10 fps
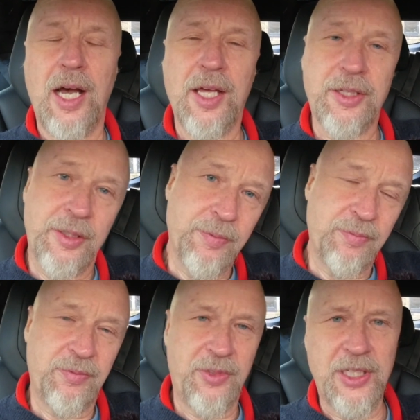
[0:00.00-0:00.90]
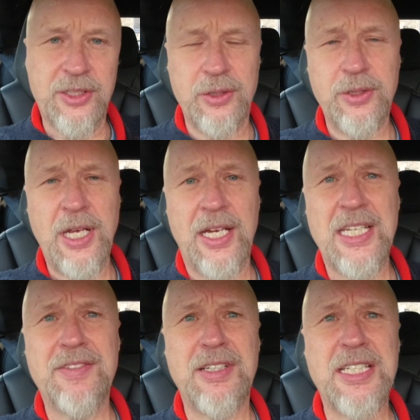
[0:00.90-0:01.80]
Other things you look at,
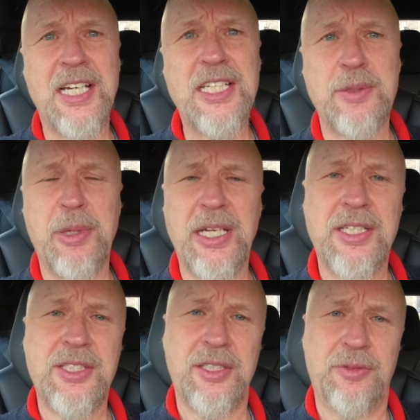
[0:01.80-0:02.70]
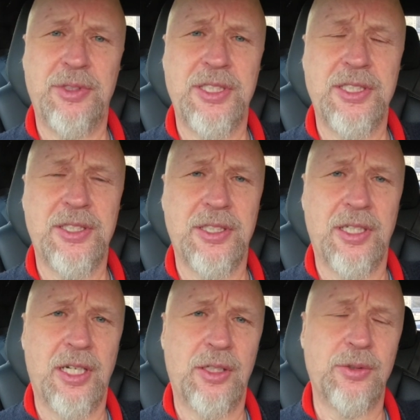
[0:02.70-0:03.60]
EV database, which is
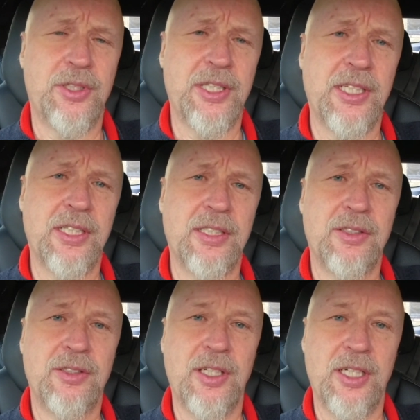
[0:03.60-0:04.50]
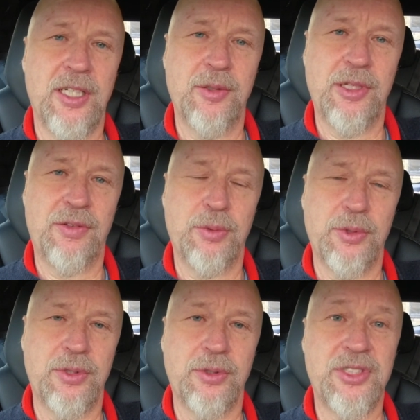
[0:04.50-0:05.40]
a good thing if you
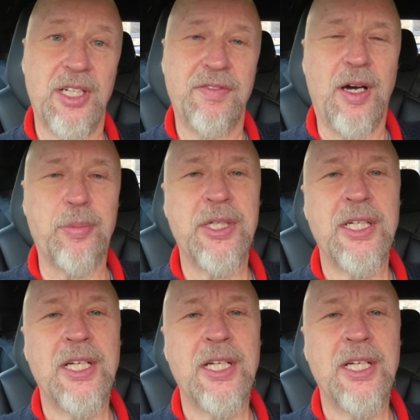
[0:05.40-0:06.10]
want to look stuff up,